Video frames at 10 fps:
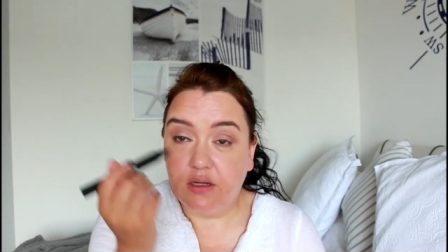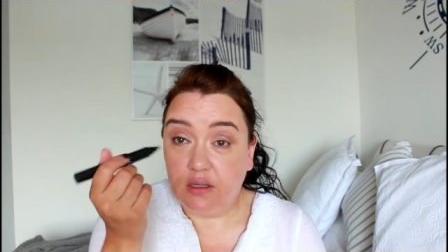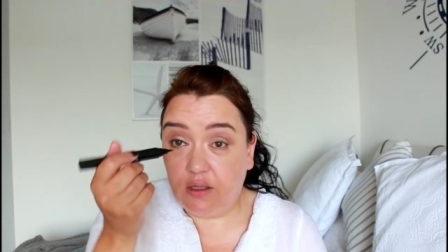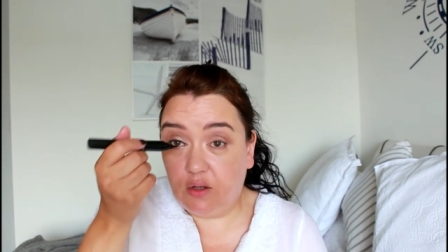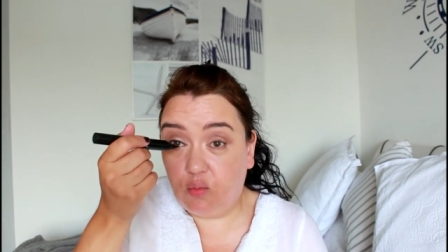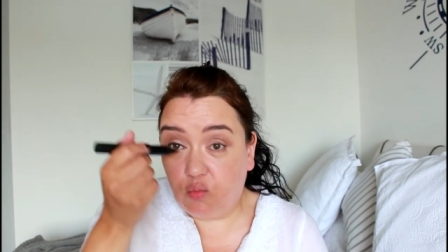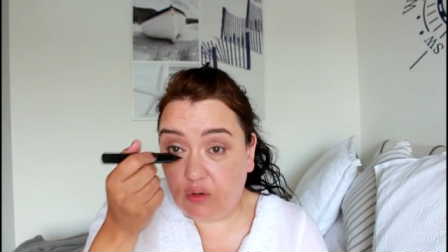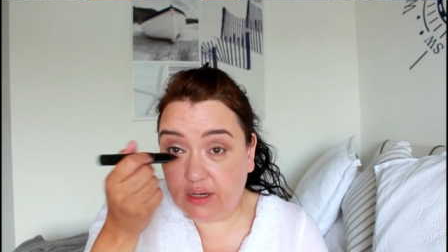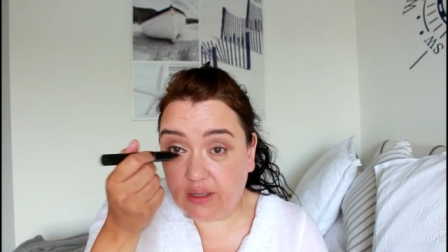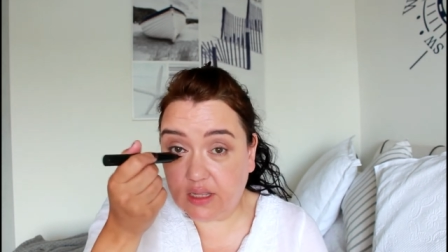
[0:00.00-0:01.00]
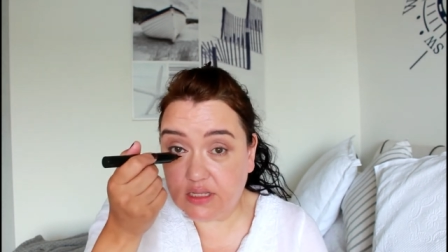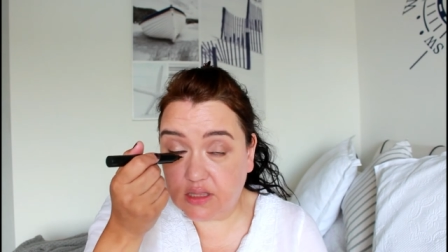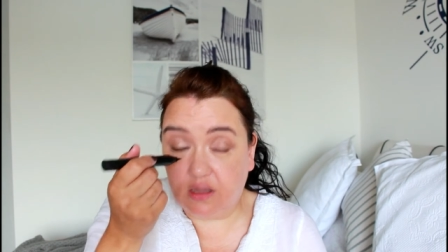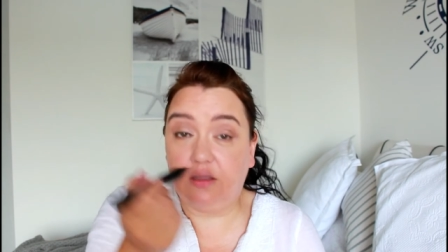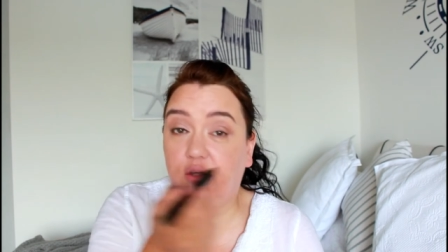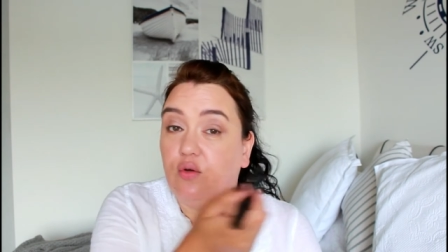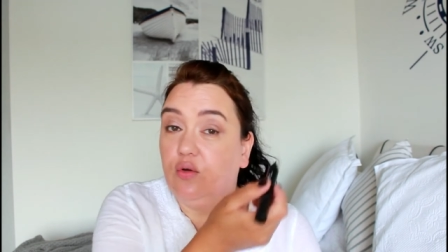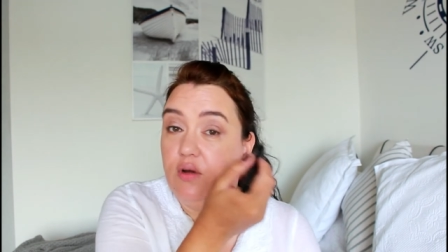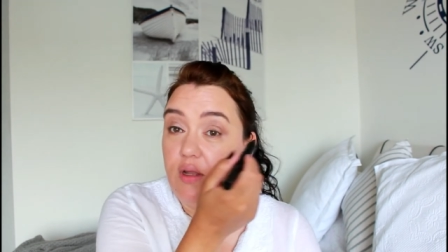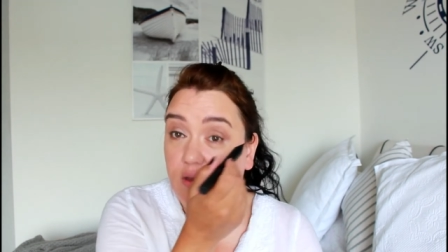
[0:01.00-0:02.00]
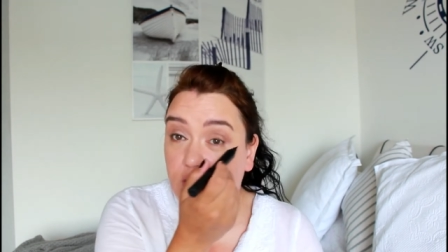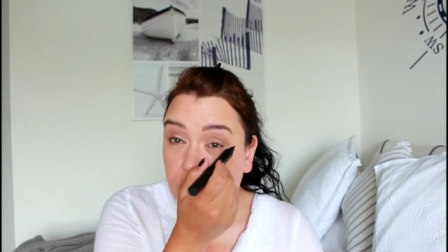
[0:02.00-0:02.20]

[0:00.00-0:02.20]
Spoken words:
You can really get into the eye corner,